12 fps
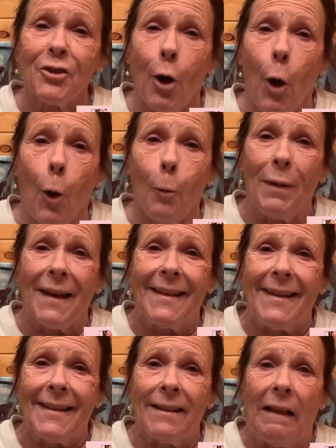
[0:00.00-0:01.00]
That's the
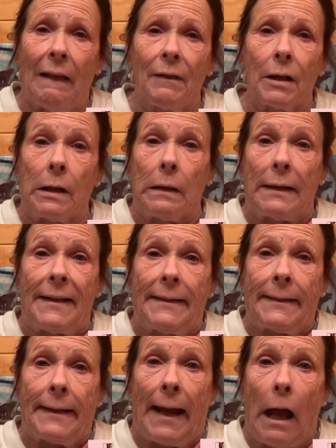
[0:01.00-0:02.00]
whole big deal on the
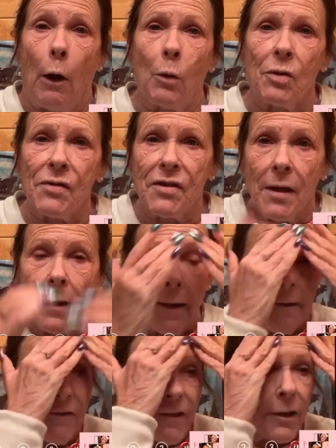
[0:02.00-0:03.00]
clean
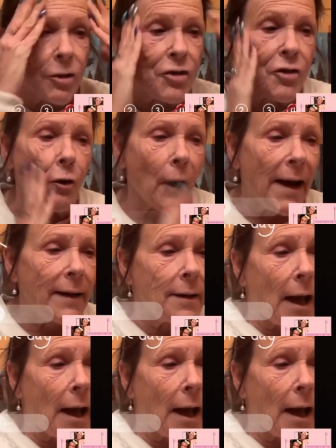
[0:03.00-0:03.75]
towels. Feels